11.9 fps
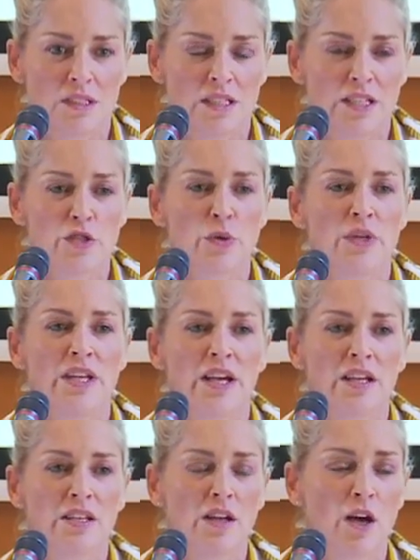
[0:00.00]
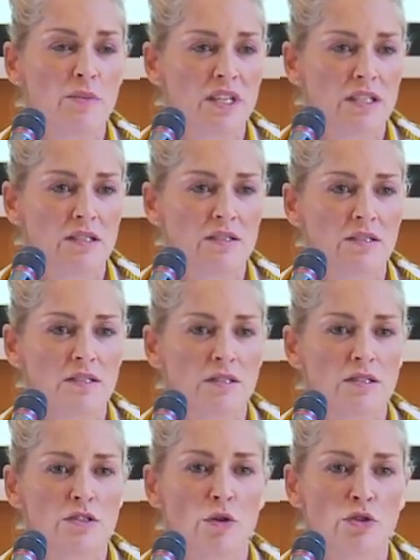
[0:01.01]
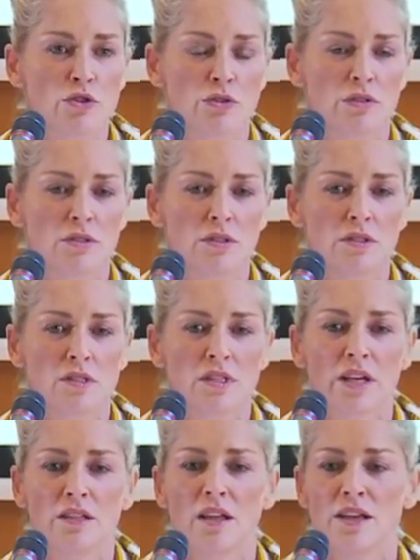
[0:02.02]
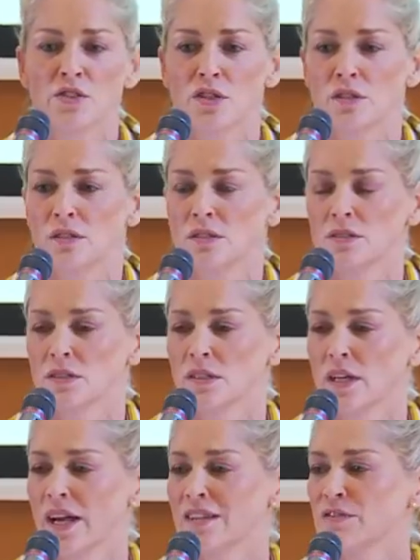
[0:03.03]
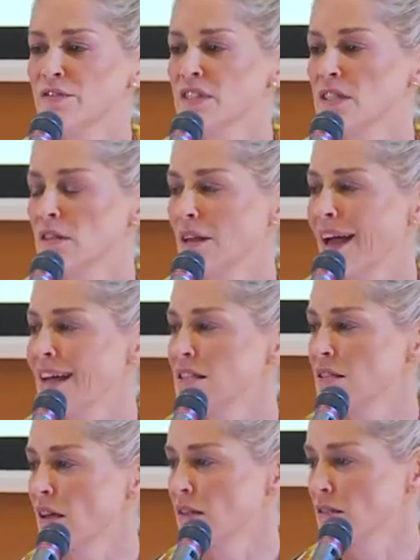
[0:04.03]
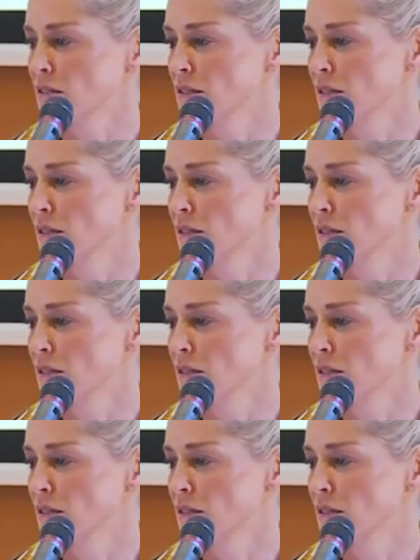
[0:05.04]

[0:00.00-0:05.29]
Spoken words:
into an economic, social, psychological, and physical asset